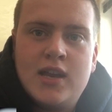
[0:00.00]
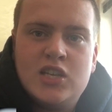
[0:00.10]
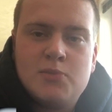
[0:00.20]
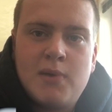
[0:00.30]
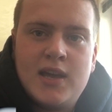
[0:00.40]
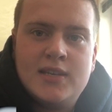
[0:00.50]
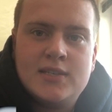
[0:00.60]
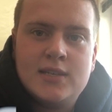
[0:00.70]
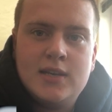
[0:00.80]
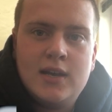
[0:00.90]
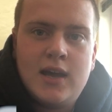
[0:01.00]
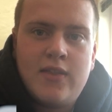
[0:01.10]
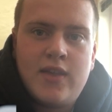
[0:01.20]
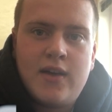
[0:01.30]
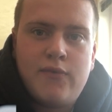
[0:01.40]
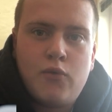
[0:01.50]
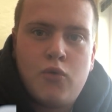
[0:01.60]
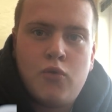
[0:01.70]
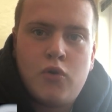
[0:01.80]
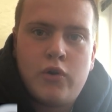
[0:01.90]
space. And
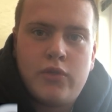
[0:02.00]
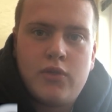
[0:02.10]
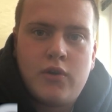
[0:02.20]
therefore,